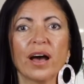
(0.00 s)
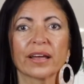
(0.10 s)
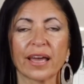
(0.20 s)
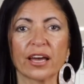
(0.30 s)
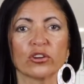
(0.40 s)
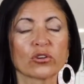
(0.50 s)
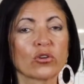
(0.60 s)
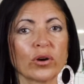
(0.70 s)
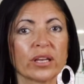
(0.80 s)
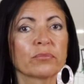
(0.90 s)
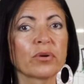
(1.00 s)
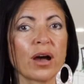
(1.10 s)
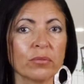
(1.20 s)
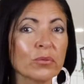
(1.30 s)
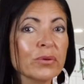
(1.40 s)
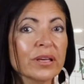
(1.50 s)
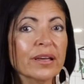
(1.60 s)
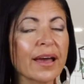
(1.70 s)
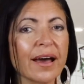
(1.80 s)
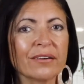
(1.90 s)
Again, you're going to probably
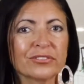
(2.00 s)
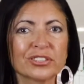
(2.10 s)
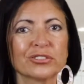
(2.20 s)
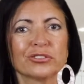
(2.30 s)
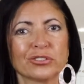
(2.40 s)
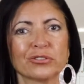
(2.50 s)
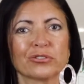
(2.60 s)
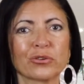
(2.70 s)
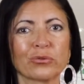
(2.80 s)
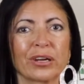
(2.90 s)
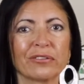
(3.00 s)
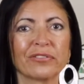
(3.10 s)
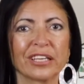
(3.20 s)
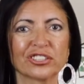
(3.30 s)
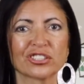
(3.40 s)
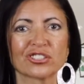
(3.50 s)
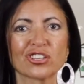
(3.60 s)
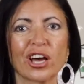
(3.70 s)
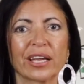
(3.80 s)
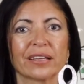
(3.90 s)
have to do the renovations
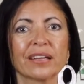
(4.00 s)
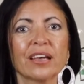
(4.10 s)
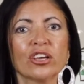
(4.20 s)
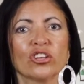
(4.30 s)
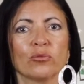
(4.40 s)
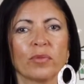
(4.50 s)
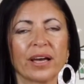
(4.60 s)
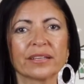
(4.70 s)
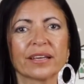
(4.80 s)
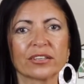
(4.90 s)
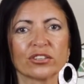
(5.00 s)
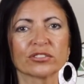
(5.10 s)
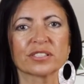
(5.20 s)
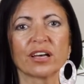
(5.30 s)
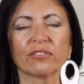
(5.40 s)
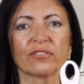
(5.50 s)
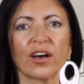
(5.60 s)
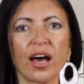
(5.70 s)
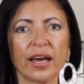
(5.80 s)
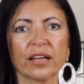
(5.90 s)
on it. You might get yourself
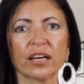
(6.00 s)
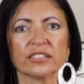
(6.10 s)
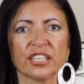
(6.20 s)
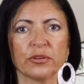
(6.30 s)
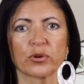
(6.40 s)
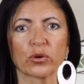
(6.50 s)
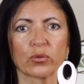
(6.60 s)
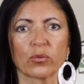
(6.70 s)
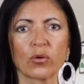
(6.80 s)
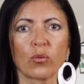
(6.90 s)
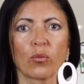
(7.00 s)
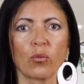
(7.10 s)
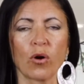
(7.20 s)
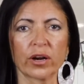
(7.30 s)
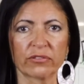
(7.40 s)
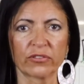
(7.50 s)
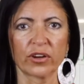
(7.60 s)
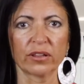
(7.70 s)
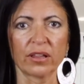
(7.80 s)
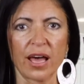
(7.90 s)
on a deeper
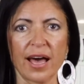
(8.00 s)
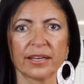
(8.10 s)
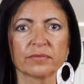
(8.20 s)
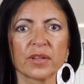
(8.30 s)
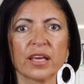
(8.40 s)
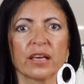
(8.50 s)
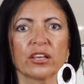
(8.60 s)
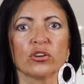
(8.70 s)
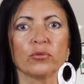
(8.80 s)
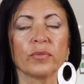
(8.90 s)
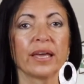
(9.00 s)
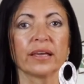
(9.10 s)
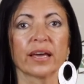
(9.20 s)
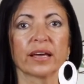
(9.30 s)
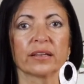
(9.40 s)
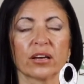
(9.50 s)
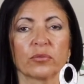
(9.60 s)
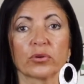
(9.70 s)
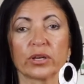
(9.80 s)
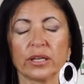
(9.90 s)
waterfront lot. You may get a
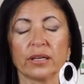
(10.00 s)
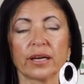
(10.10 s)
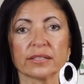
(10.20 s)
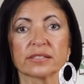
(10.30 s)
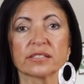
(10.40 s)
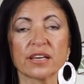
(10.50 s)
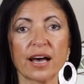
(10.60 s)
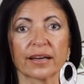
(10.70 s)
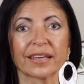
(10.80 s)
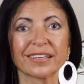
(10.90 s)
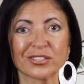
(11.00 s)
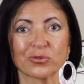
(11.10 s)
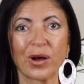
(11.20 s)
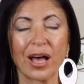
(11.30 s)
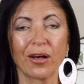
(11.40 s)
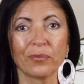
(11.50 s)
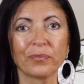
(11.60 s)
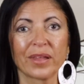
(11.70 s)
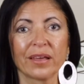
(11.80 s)
pretty nice dock as well.